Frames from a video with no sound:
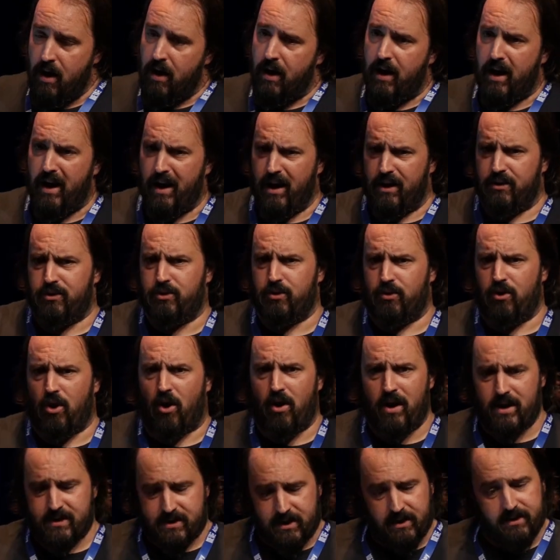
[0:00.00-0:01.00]
do not
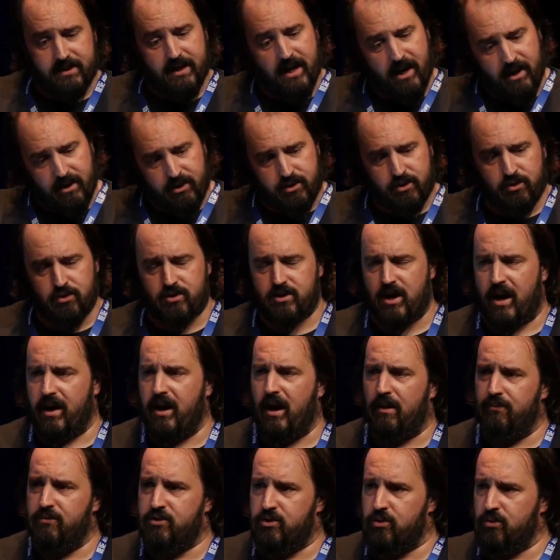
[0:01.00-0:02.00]
hesitate to sign
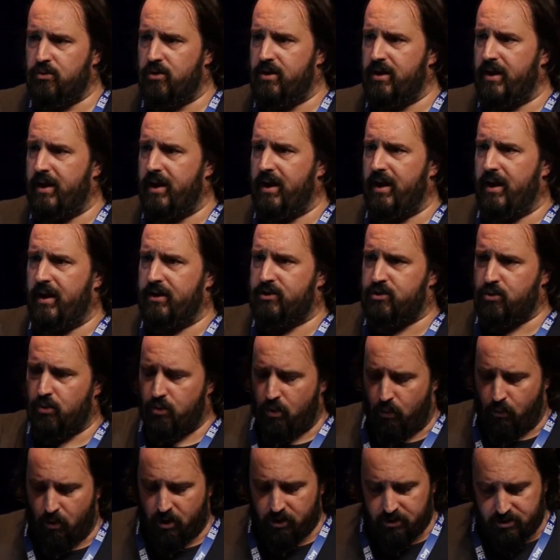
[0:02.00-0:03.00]
up to the
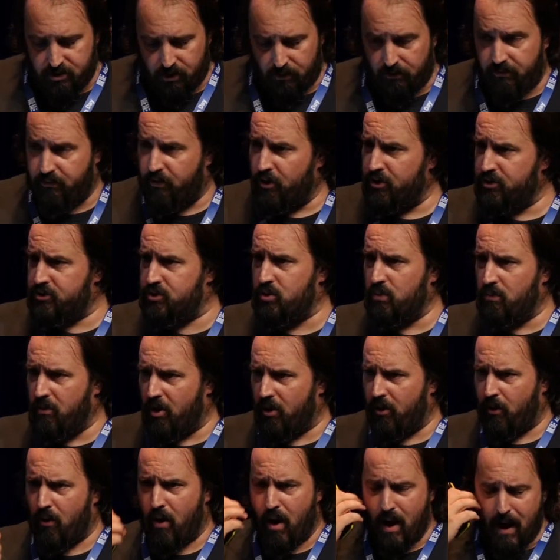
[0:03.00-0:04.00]
workshop for
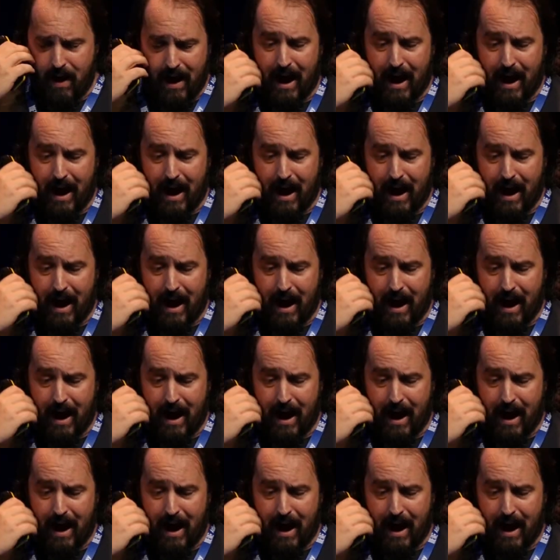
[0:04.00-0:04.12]
tomorrow.